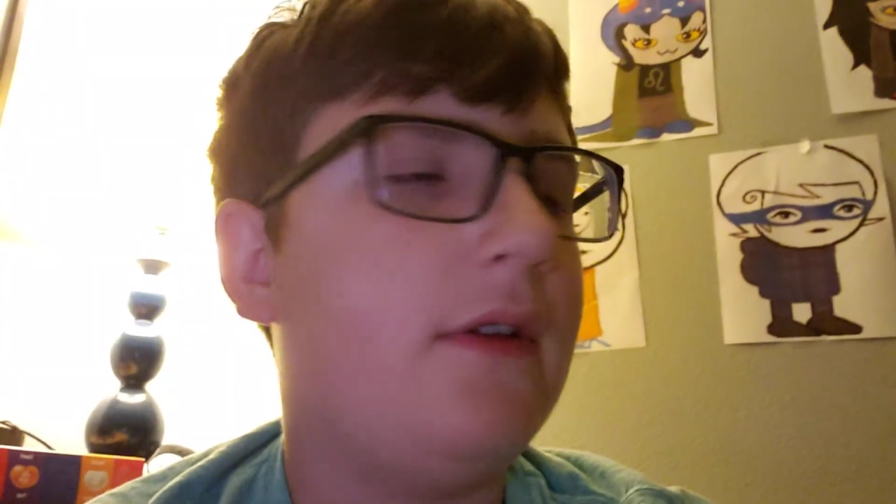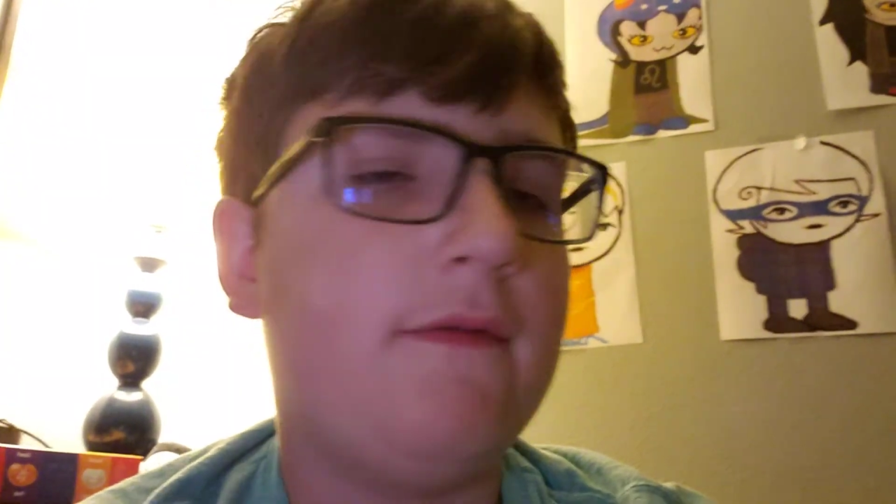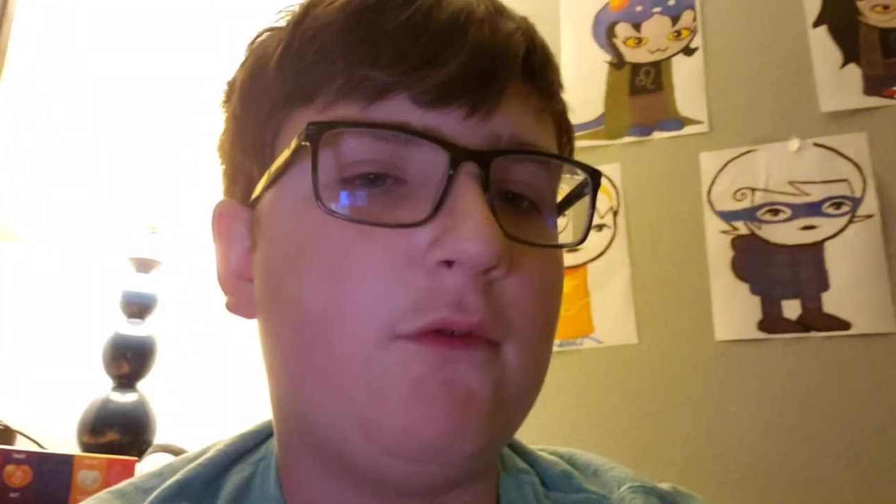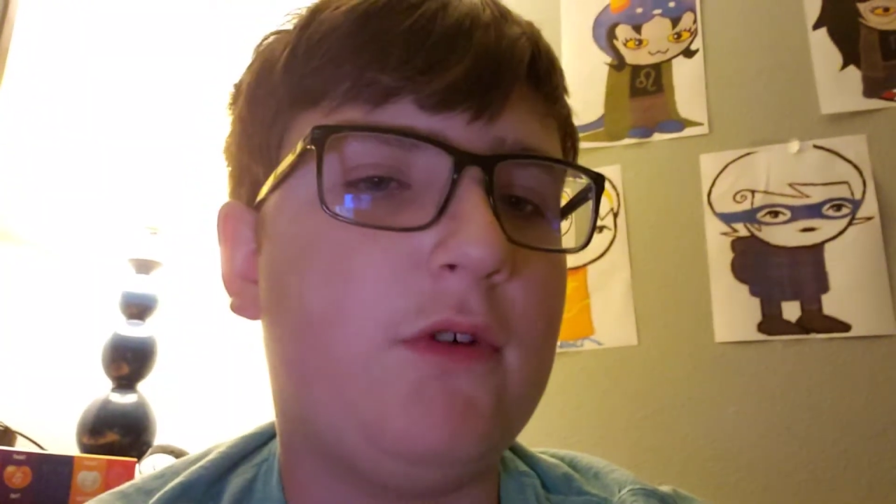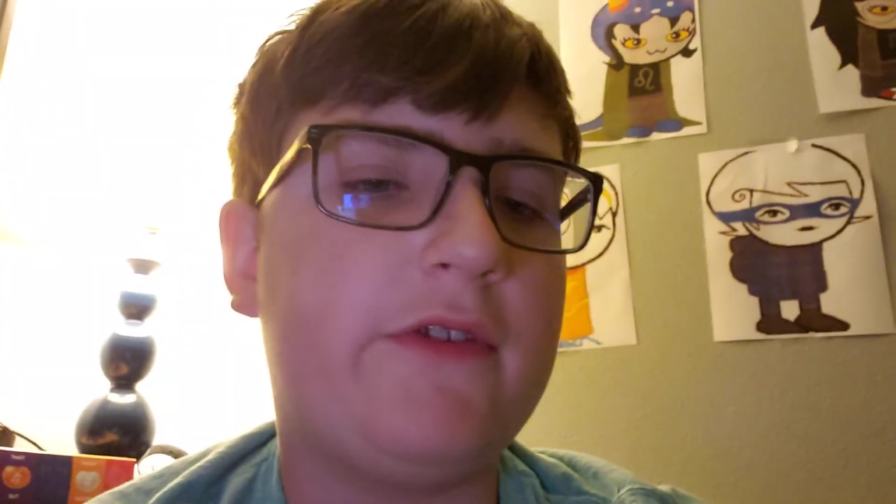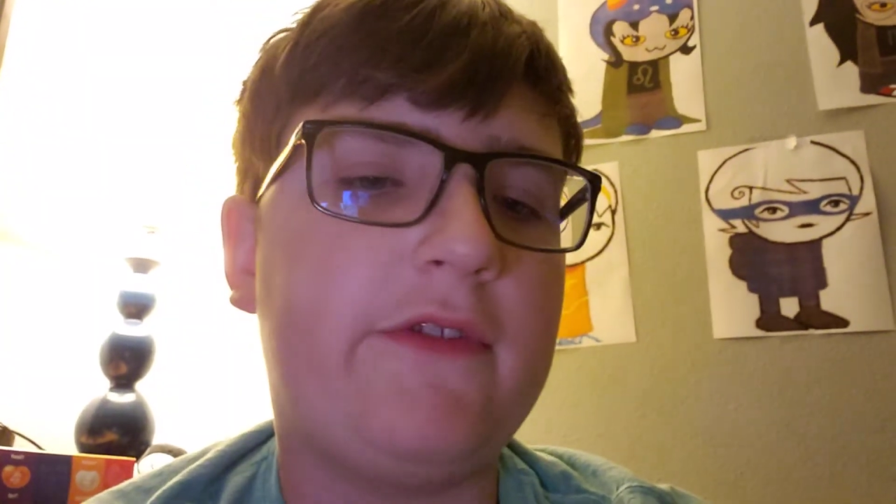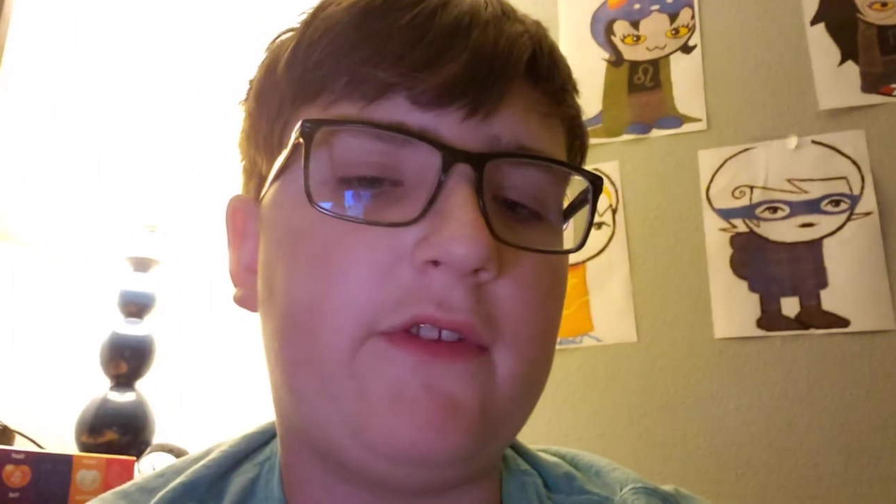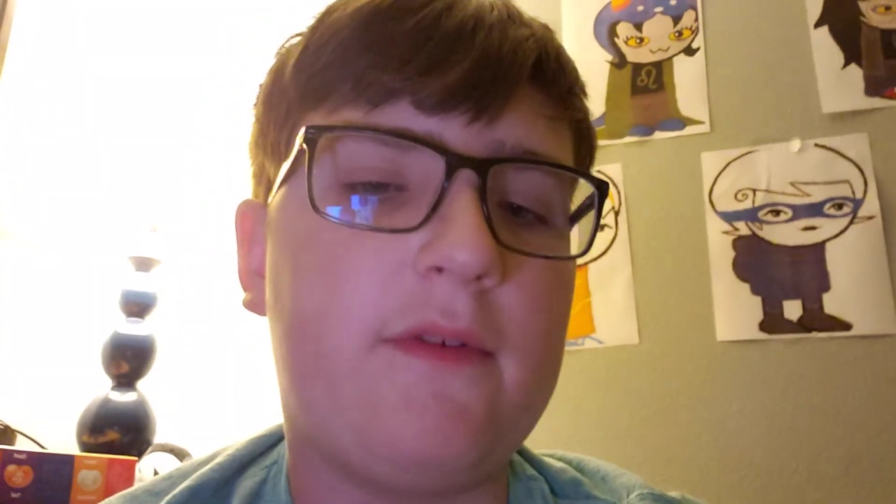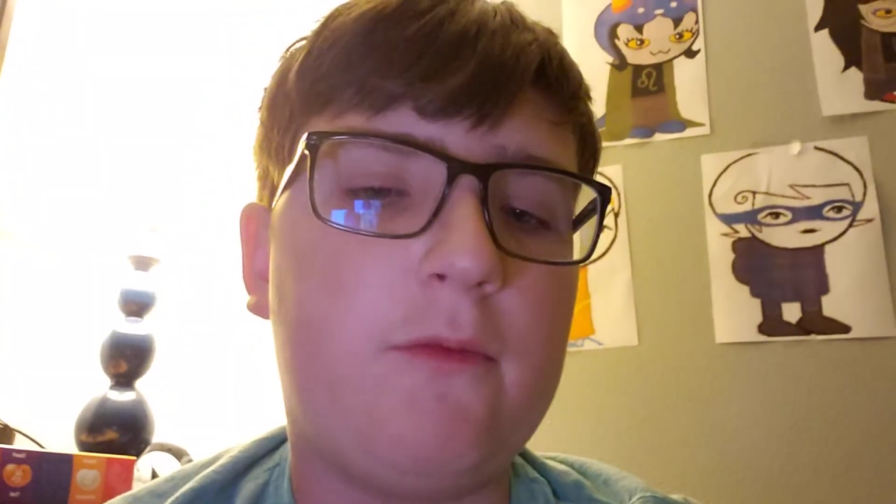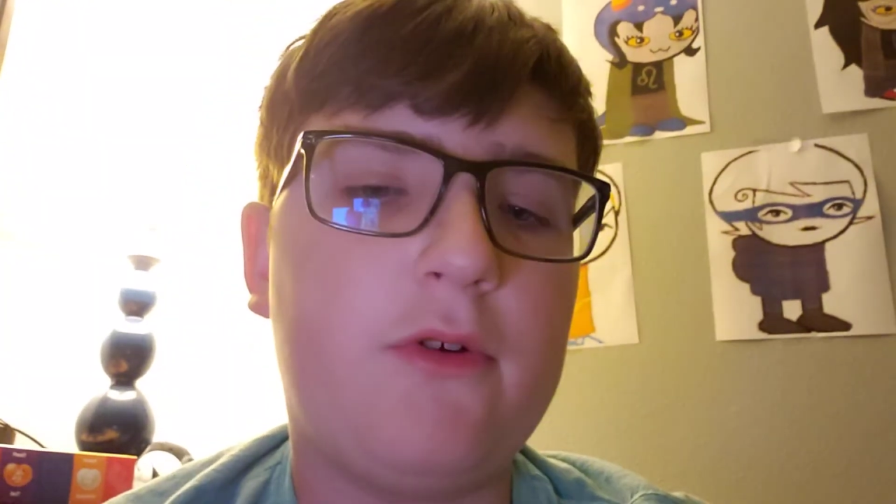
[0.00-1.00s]
If you're watching
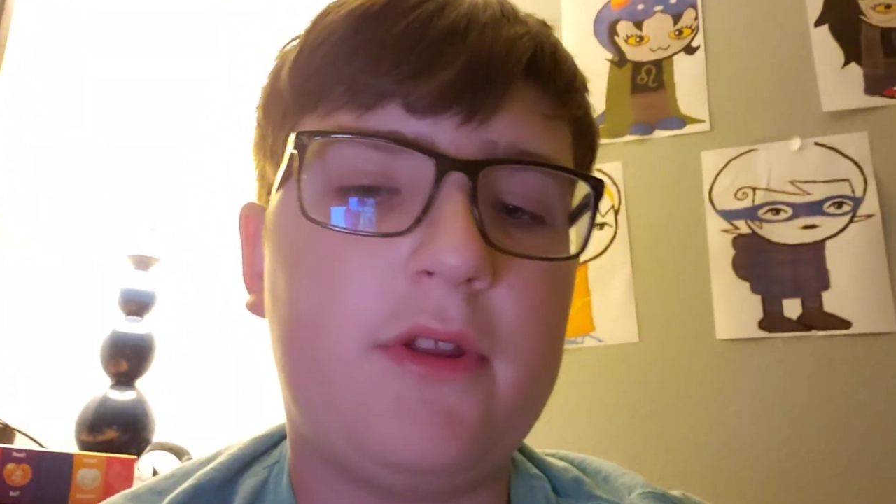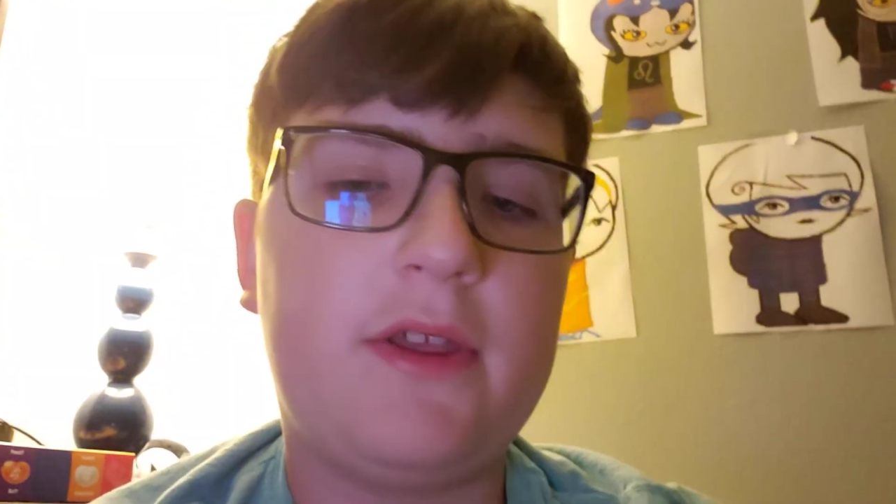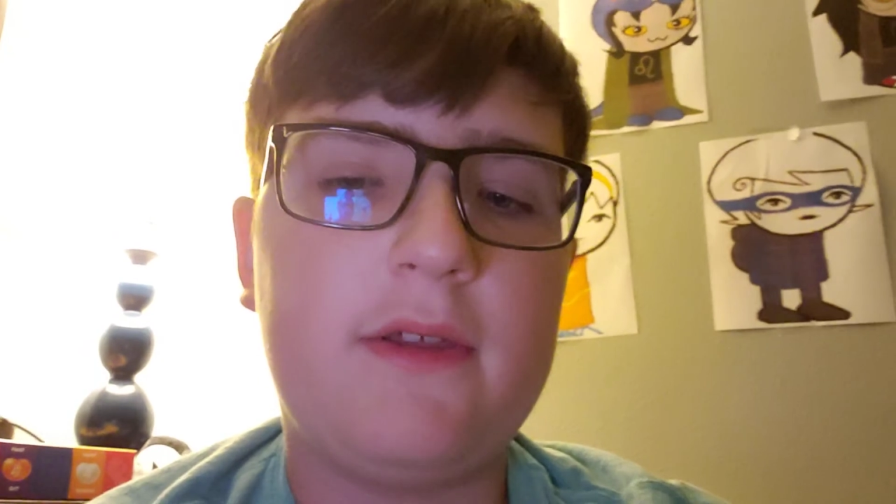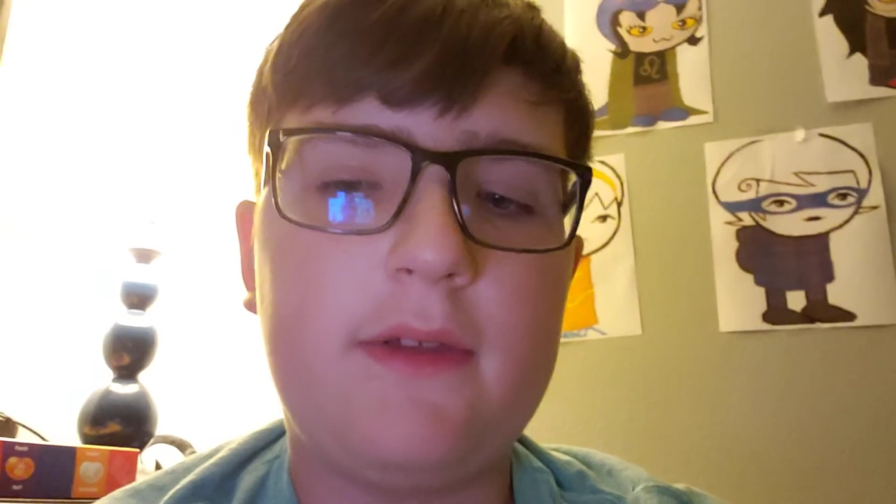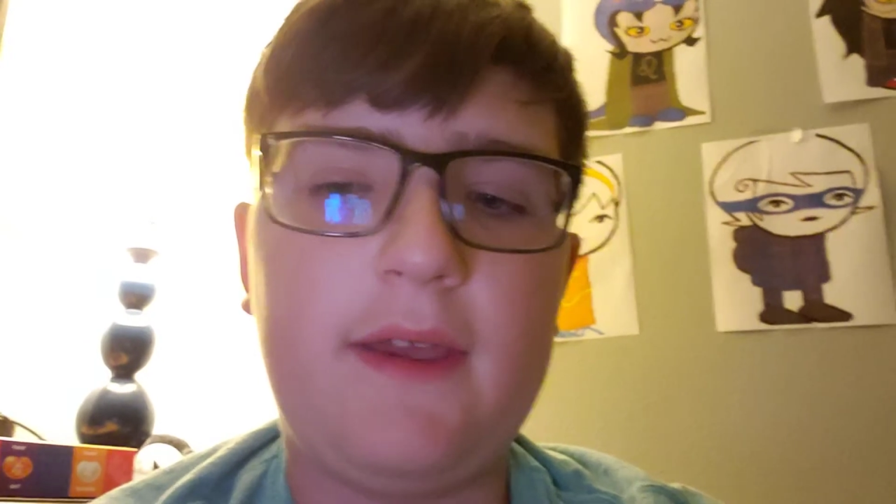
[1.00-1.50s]
this in the morning,